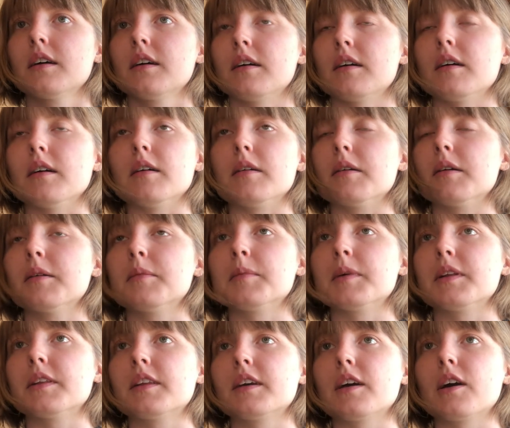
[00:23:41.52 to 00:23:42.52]
a
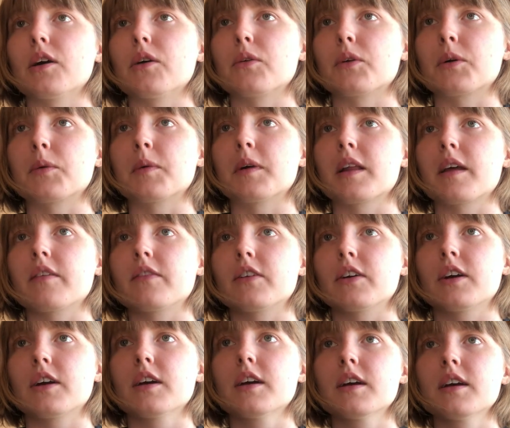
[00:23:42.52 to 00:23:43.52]
month ago or
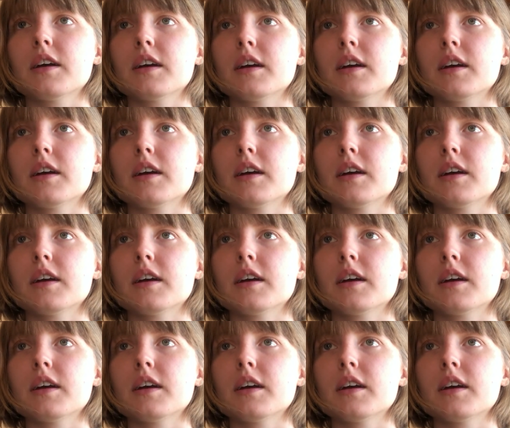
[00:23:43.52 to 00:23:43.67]
whatever,